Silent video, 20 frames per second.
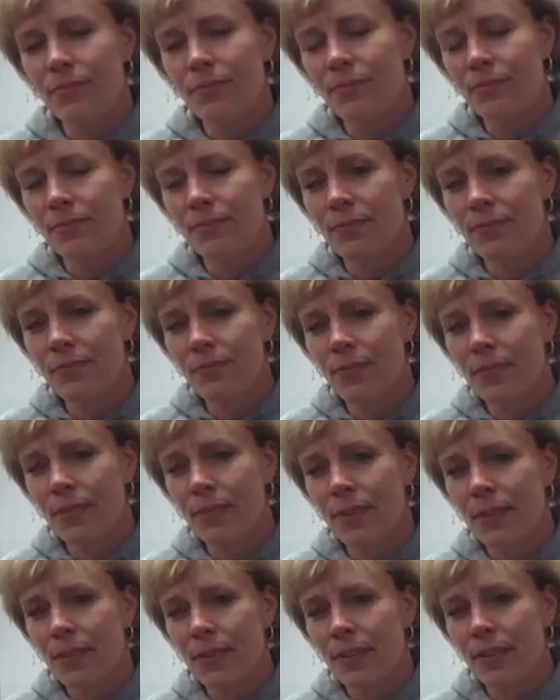
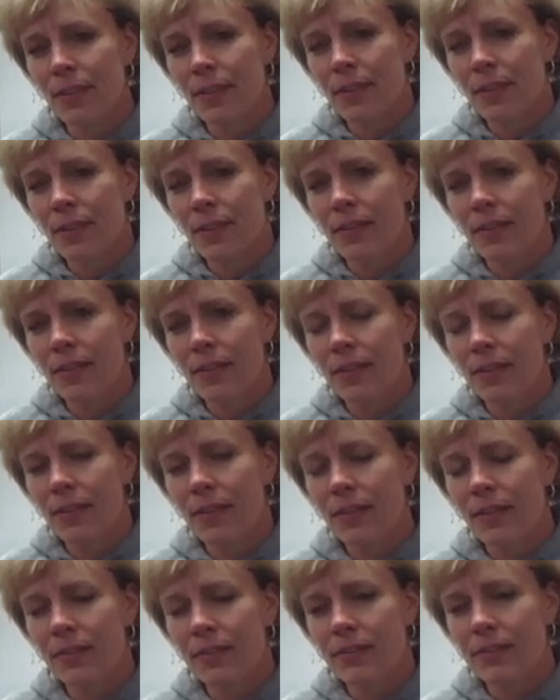
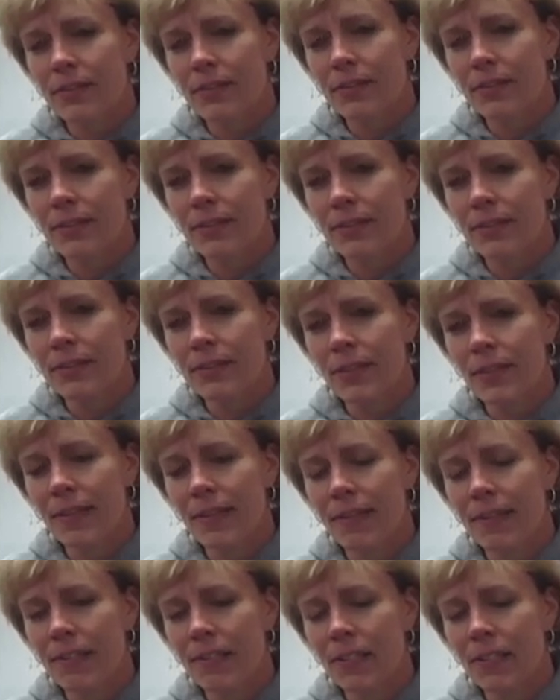
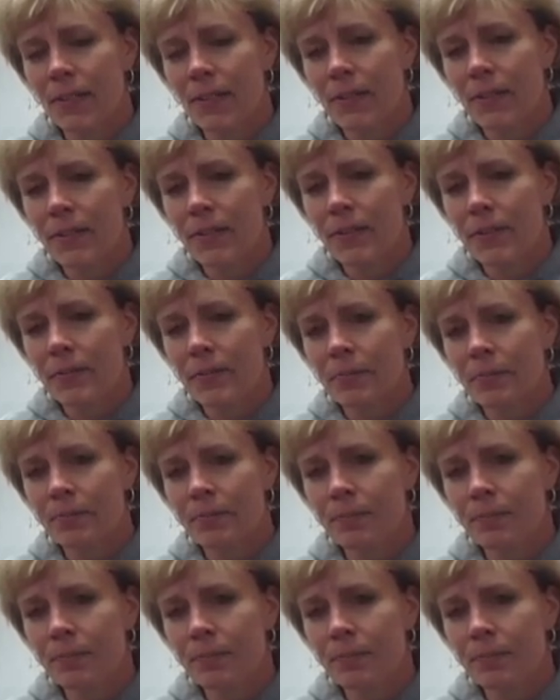No words are spoken by the person on screen.